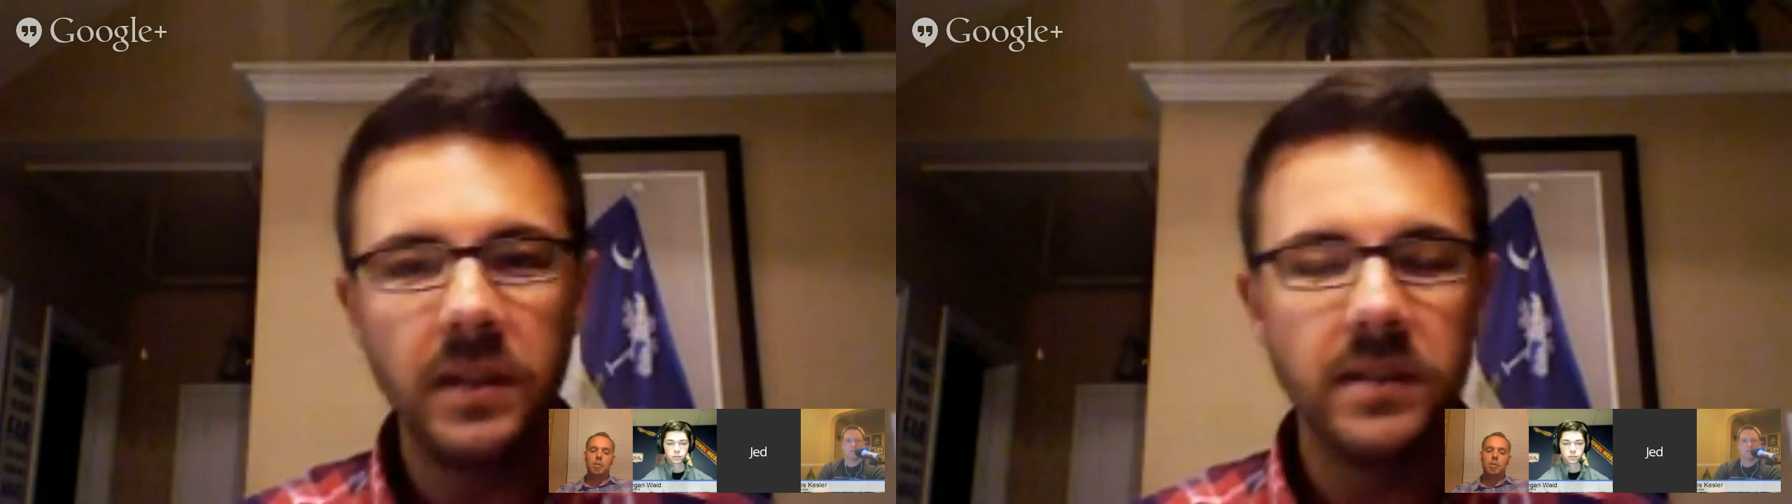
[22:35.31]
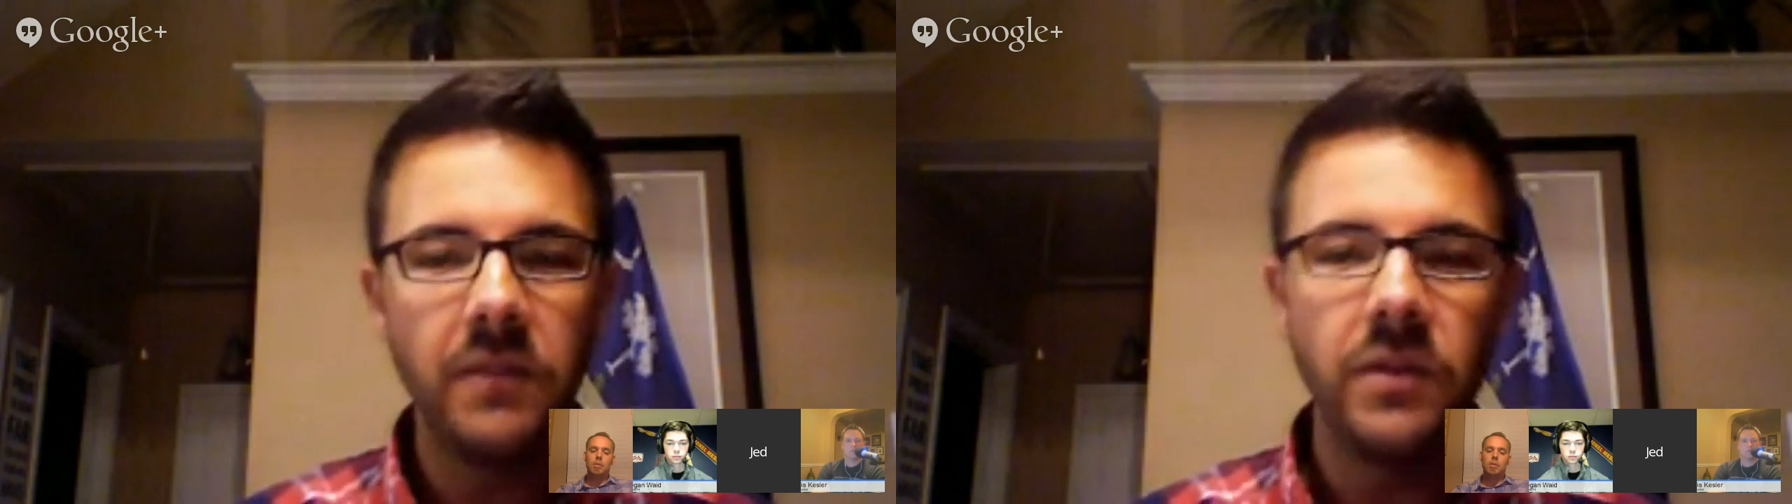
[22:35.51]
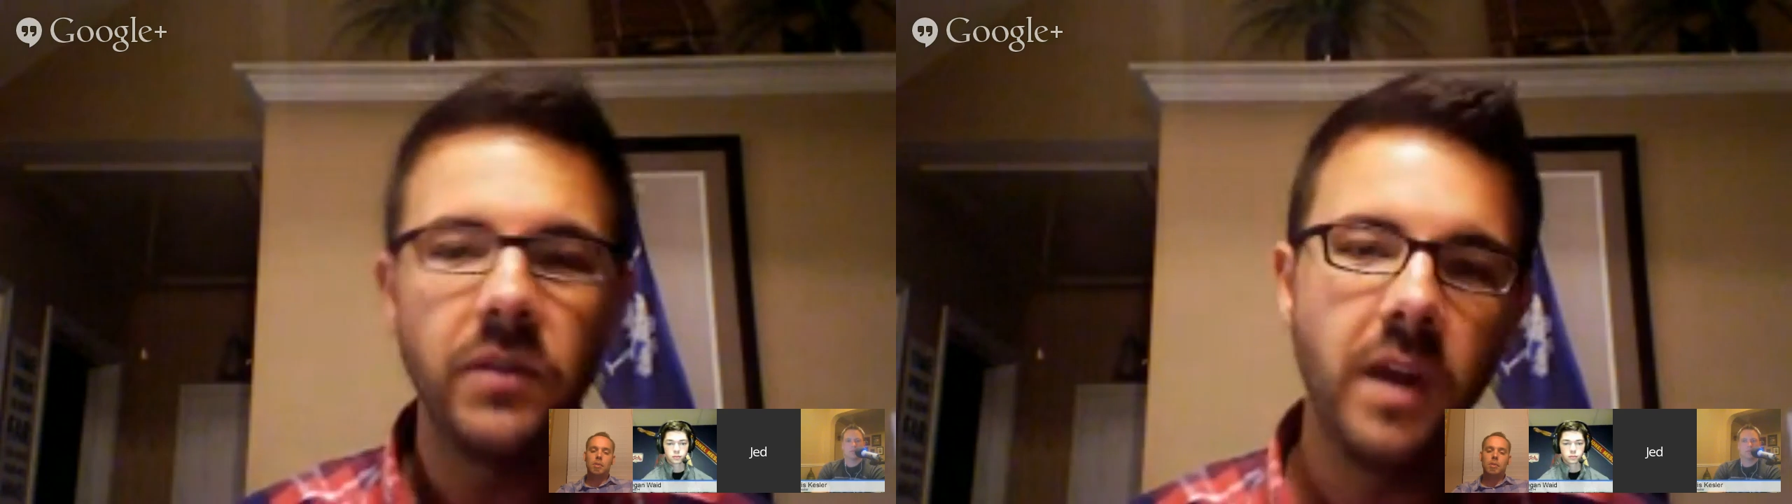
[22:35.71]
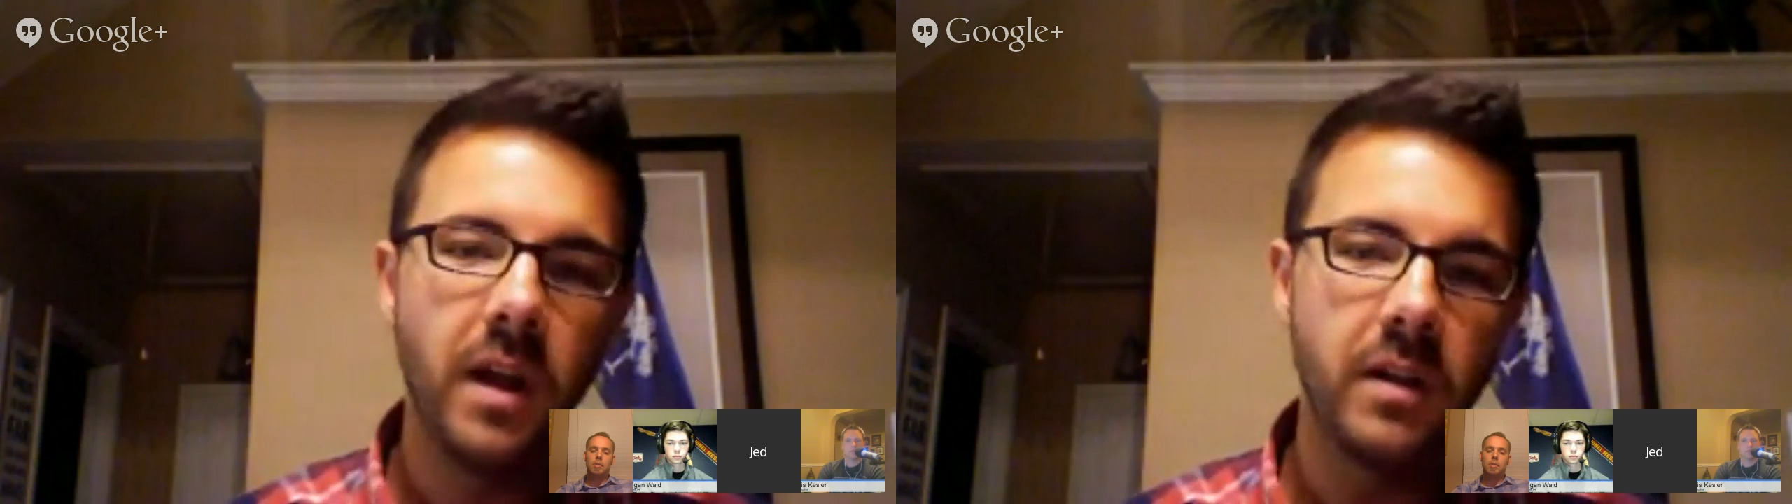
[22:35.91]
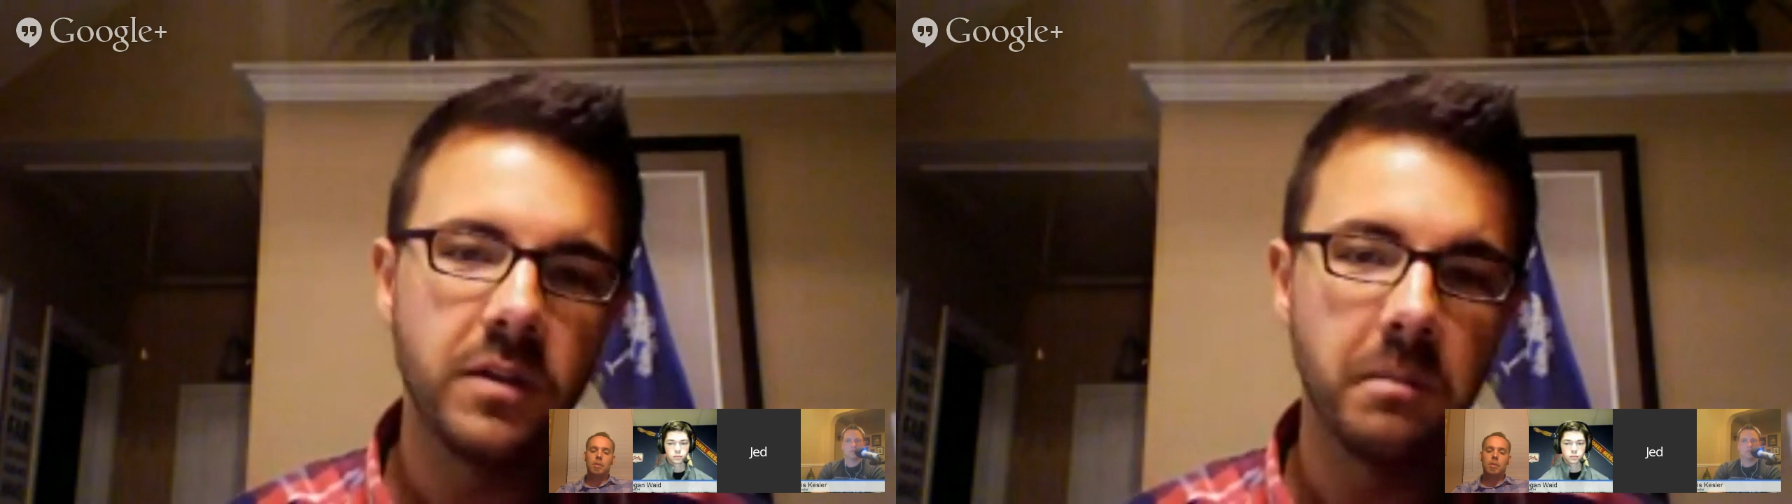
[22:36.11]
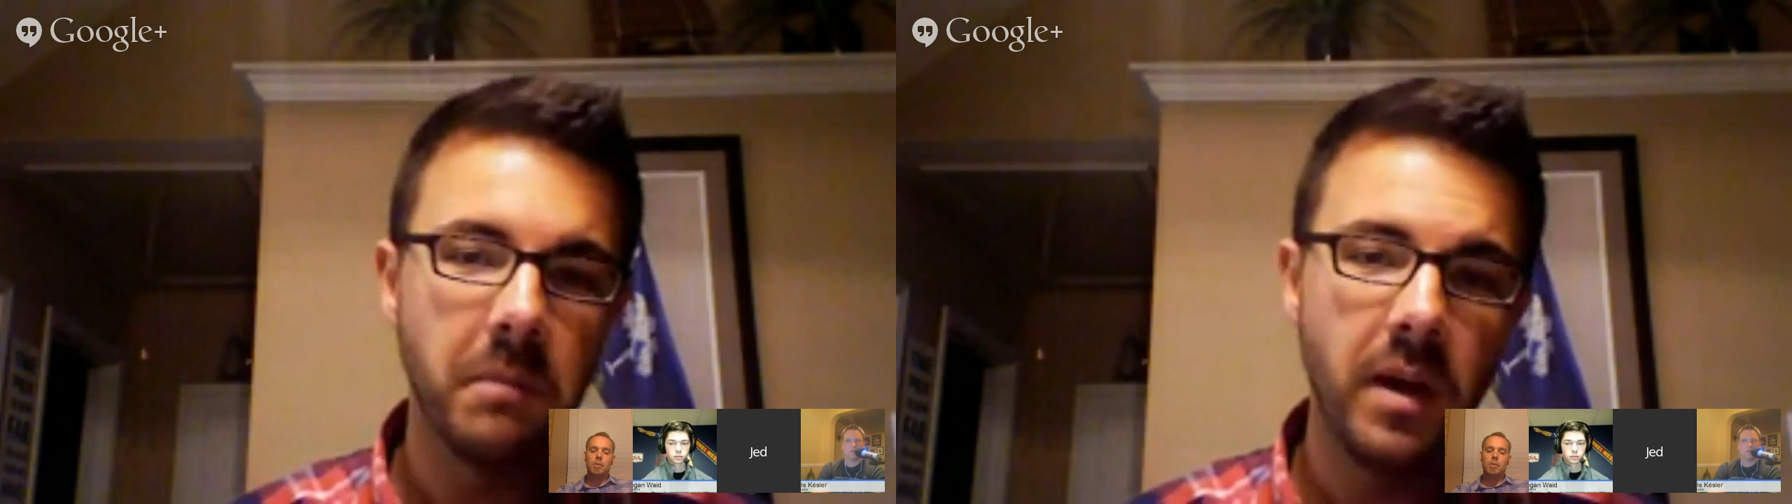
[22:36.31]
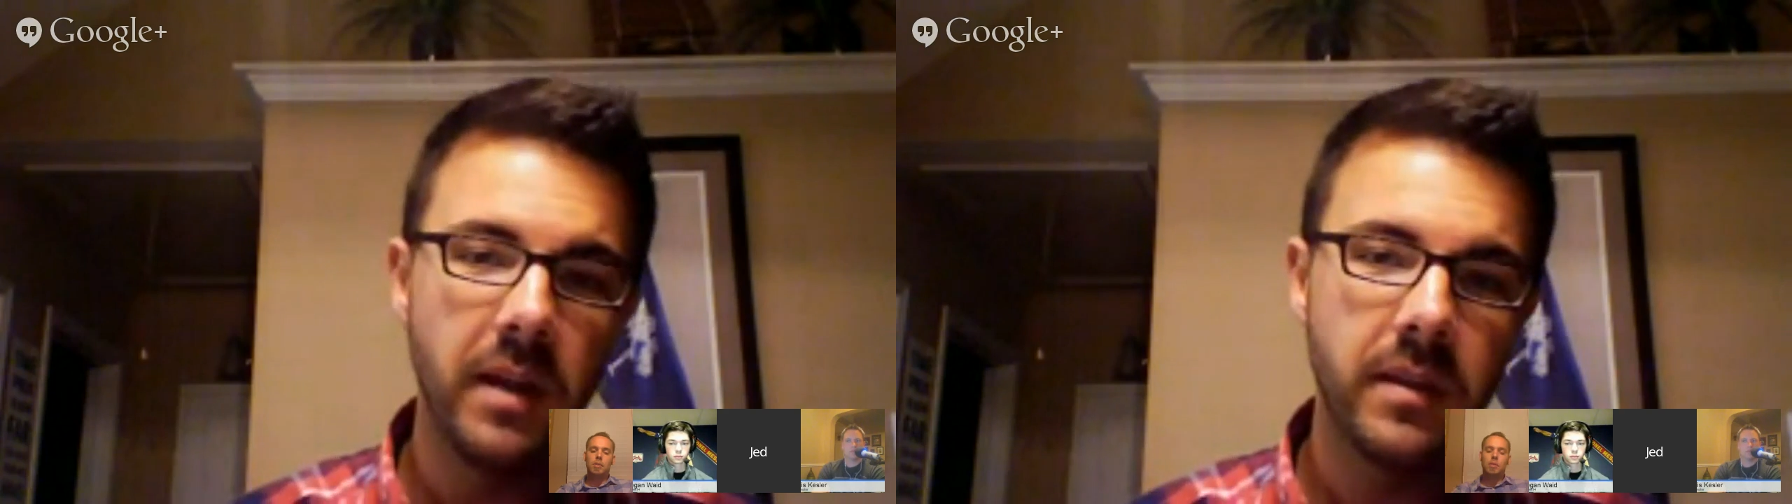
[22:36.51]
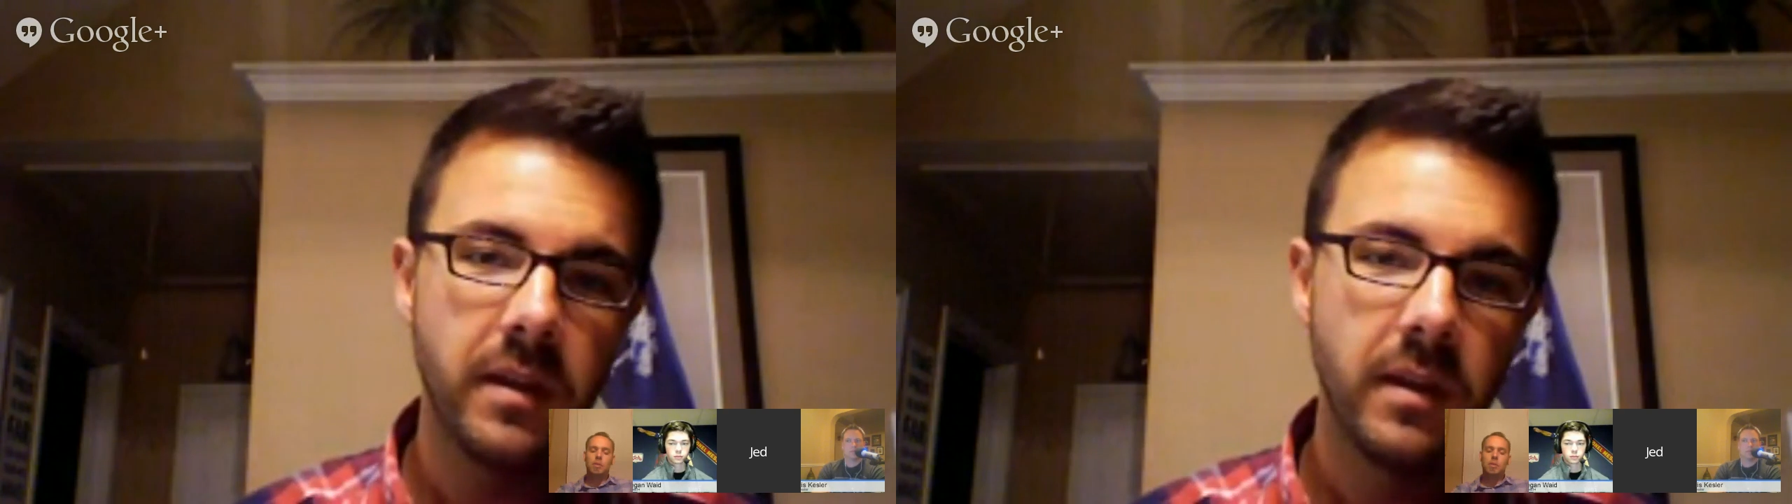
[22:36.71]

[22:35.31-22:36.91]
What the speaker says: say, $50 a month.